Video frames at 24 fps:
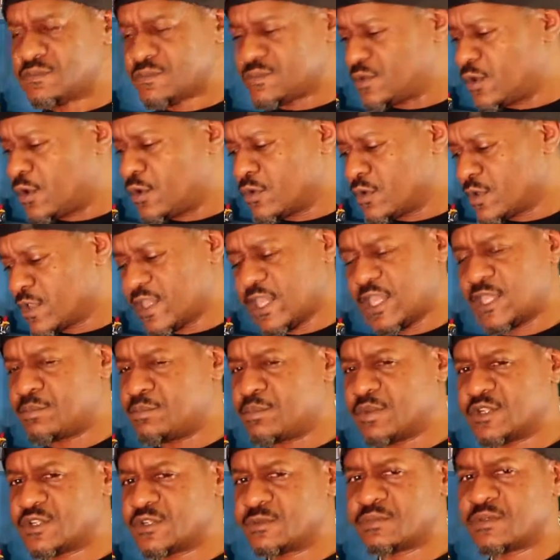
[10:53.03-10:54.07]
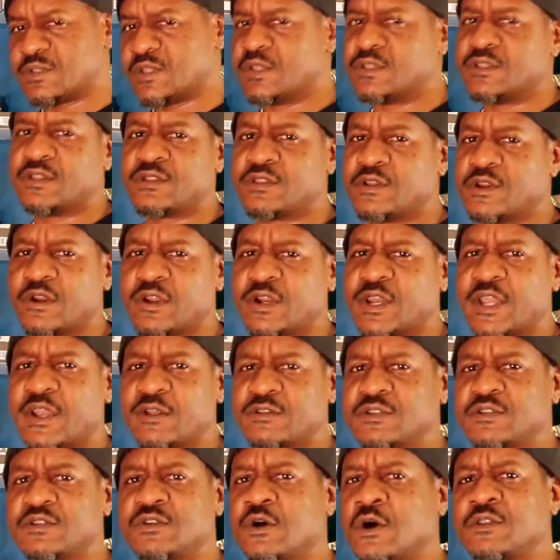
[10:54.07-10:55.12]
The whole Kate Bishop thing that they're
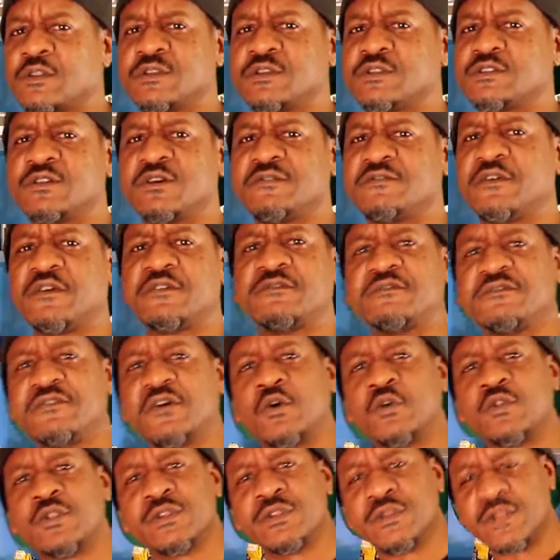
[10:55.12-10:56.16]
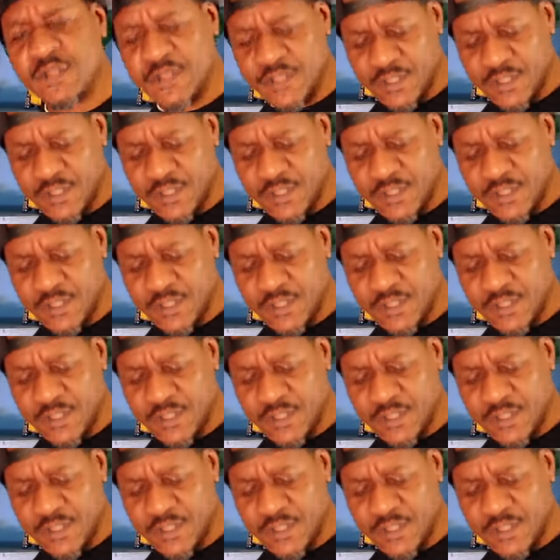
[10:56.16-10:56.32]
announcing, all this stuff unfolding.